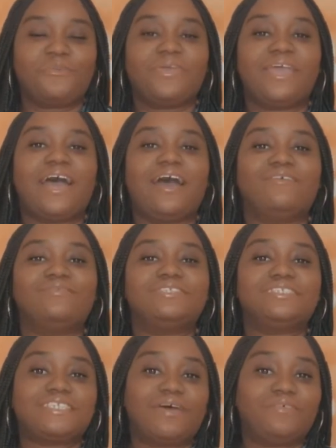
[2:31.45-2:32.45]
We have
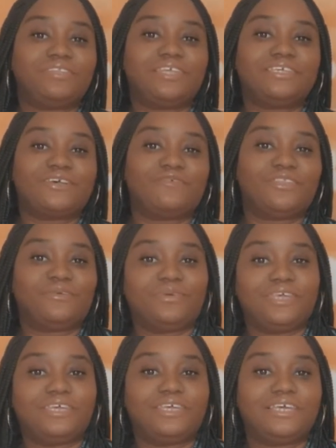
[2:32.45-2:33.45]
7 days of the
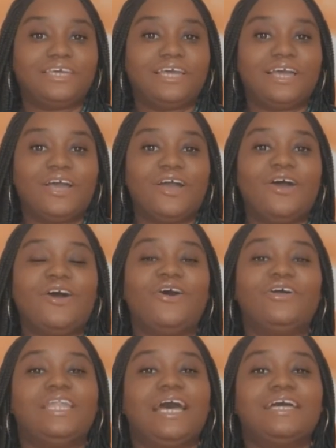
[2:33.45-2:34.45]
week.
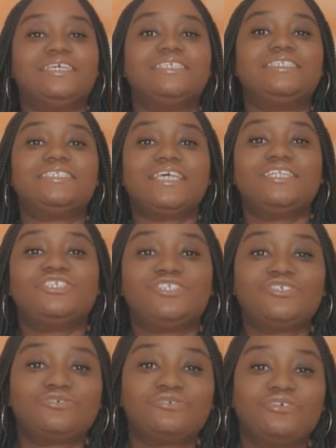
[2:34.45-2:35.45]
On a 7
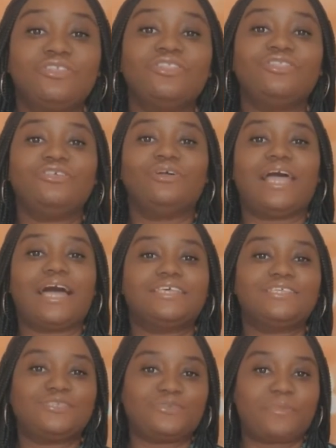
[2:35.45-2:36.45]
jours de
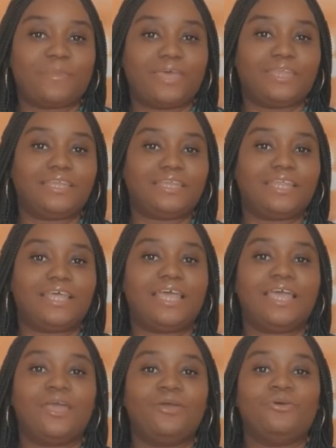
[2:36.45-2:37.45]
la semaine.
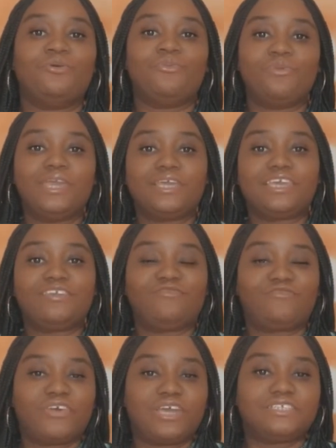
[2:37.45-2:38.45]
Week in
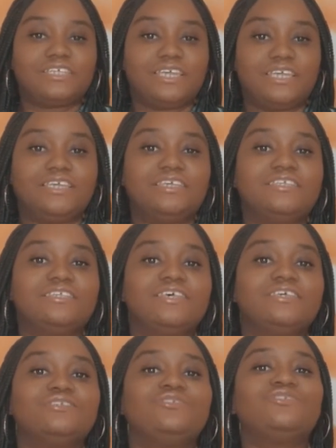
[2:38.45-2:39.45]
French is
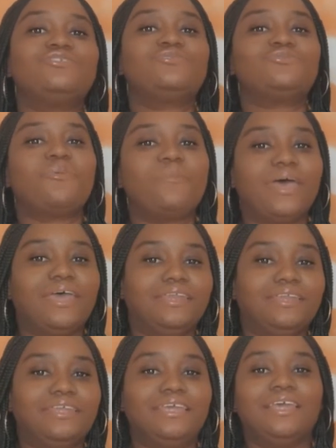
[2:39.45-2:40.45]

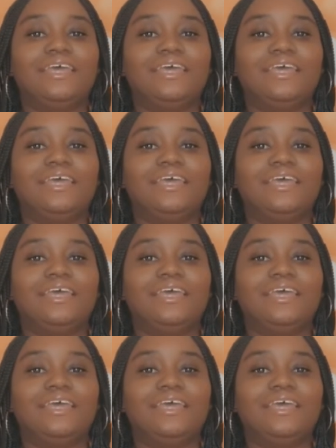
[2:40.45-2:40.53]
semaine.